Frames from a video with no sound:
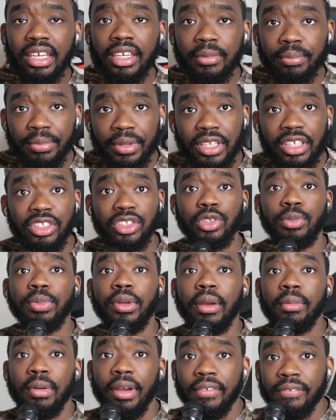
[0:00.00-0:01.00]
And they beat
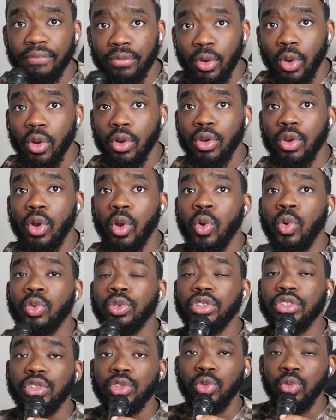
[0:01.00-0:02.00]
Ethiopia by
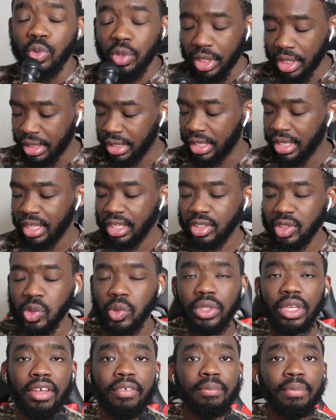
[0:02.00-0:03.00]
4-1.
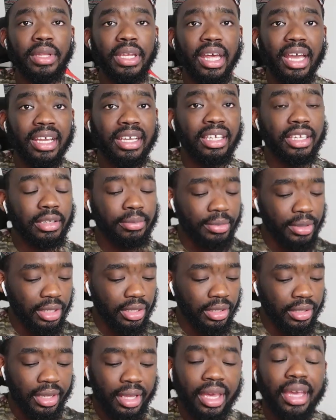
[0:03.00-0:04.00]
So, they've been
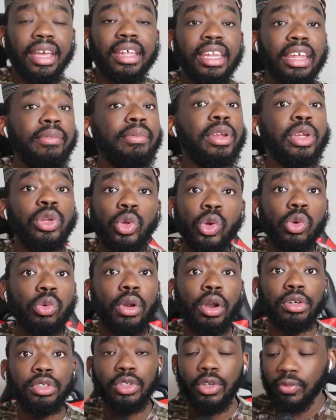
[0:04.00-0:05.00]

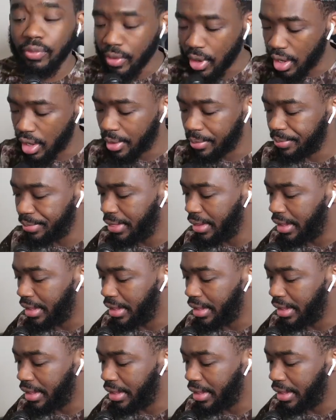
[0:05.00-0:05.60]
doing well so far.